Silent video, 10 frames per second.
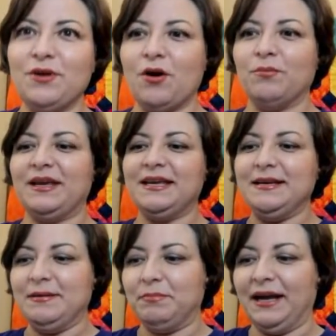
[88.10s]
know
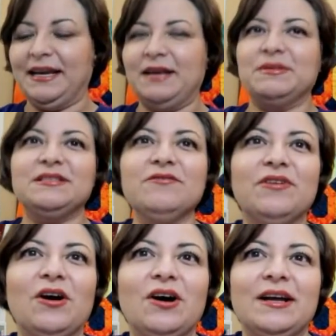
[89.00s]
me, my name is
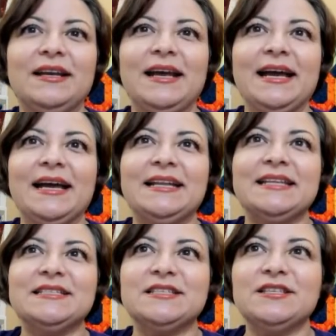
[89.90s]
Yvonne, and
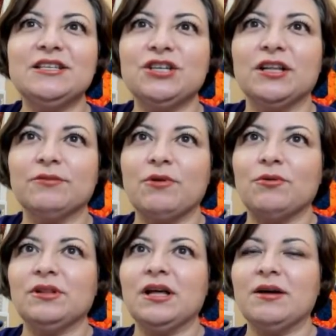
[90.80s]
this is the Jelly Roll
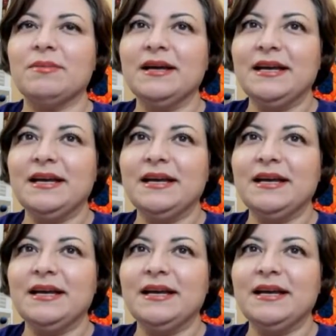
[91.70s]
Club.